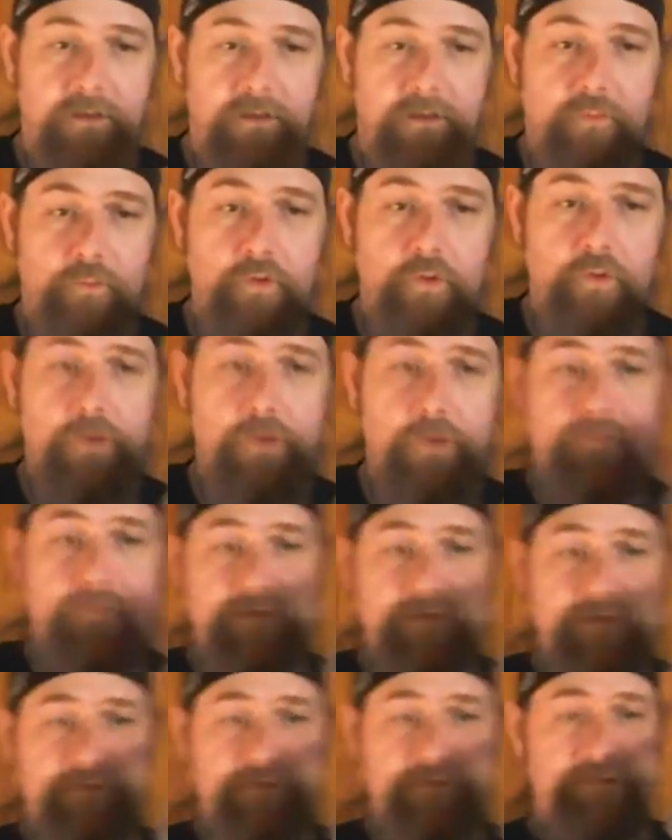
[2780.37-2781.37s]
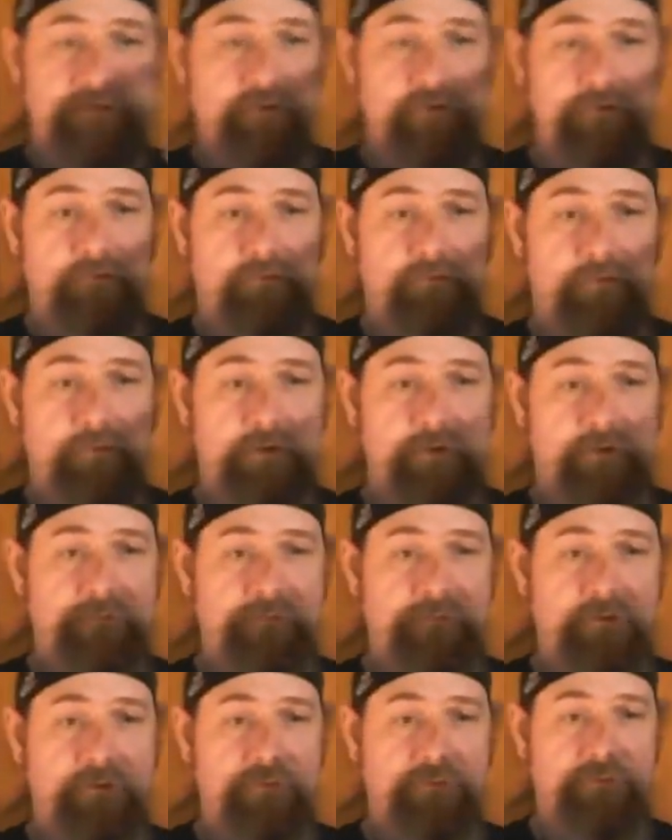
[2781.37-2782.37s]
We'll go over these too. Taurus
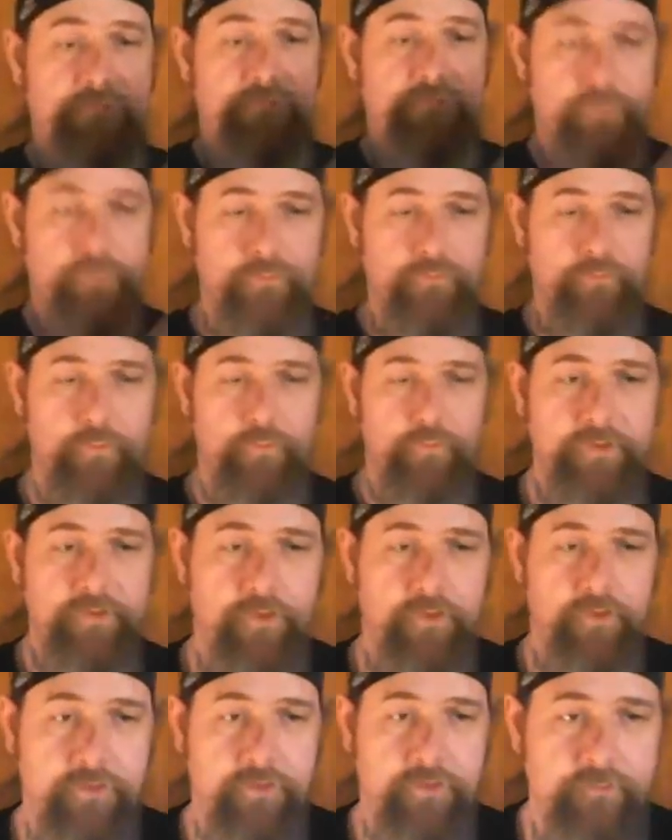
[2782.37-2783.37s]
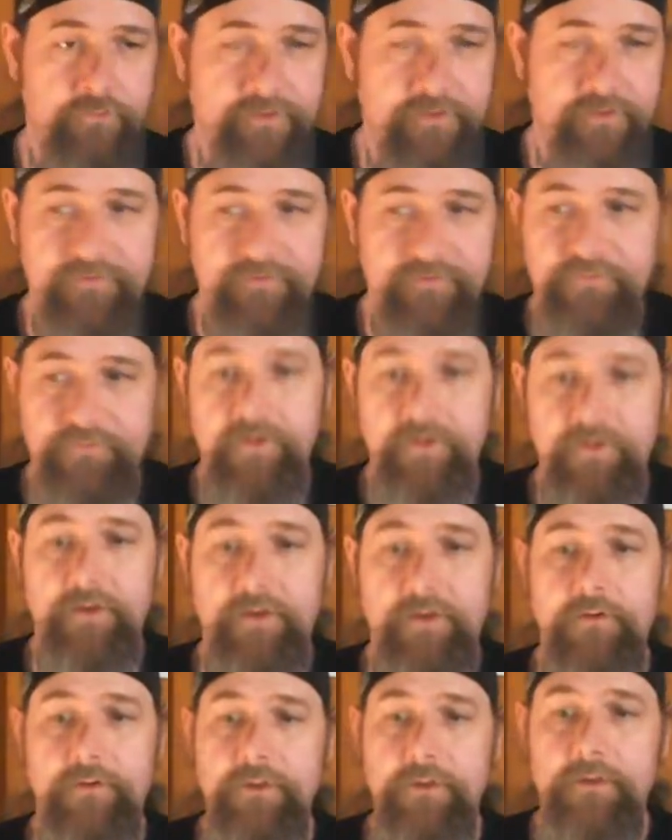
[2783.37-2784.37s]
fields, we'll be going over them as
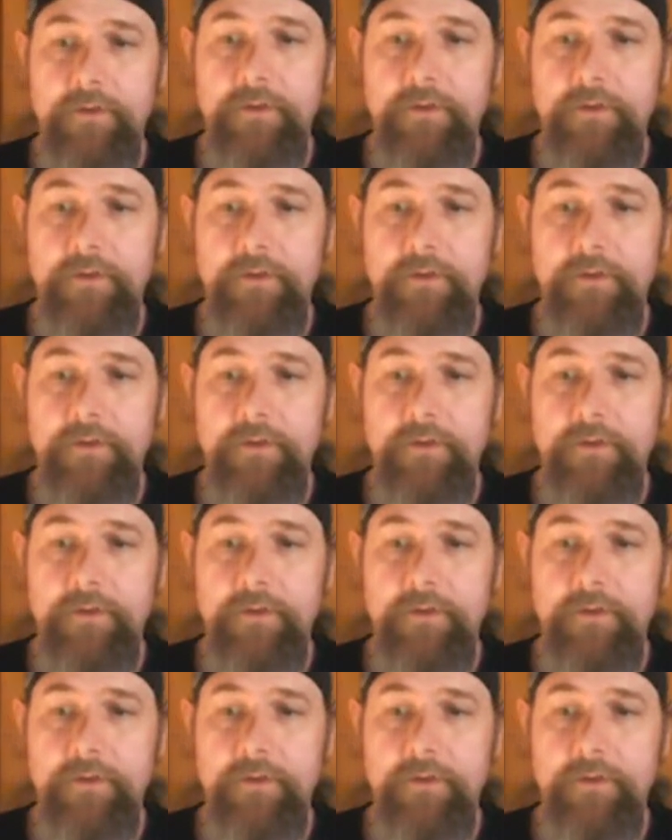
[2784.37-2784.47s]
well,